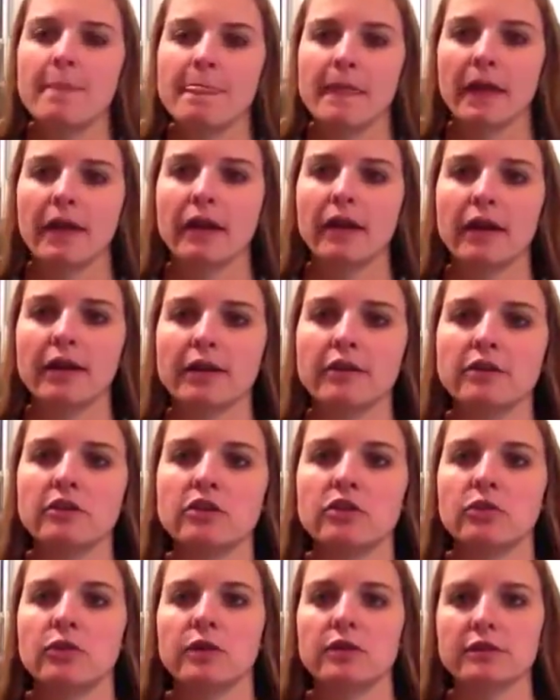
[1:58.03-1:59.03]
I got
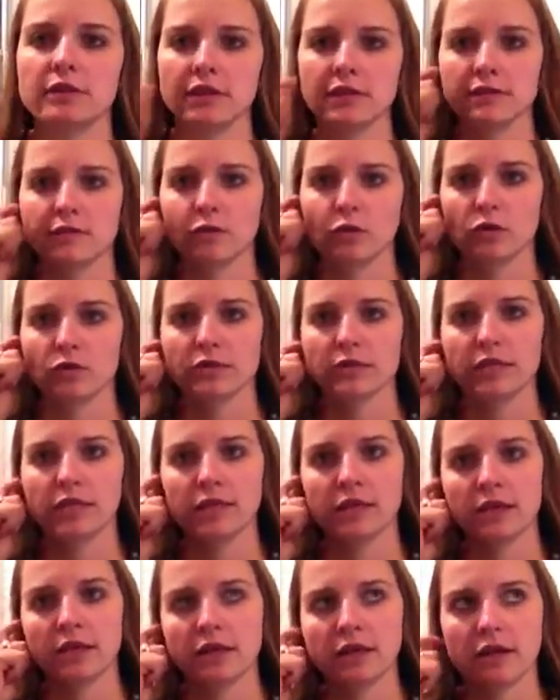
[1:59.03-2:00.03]
into a size
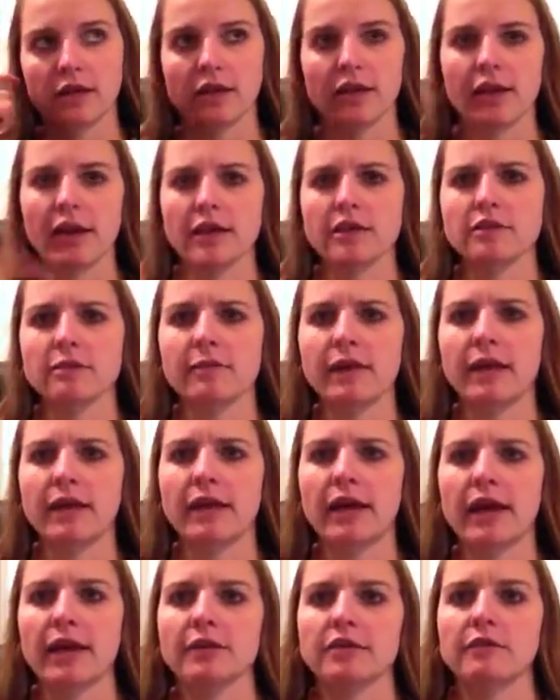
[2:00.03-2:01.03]
14, I think, as of my
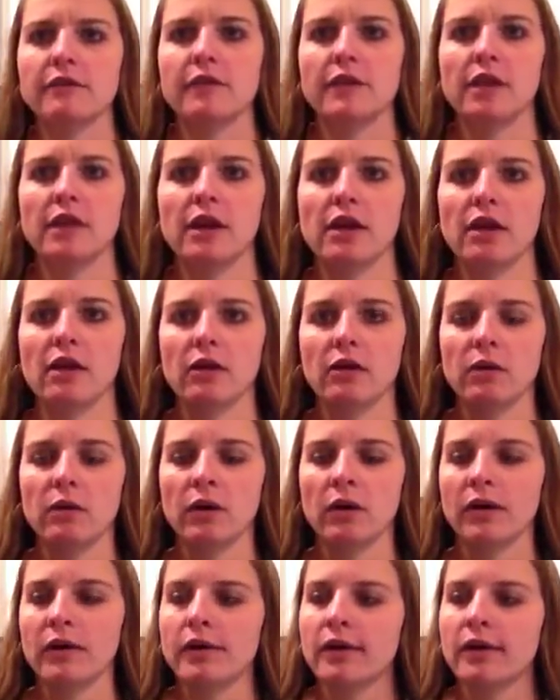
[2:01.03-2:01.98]
last video,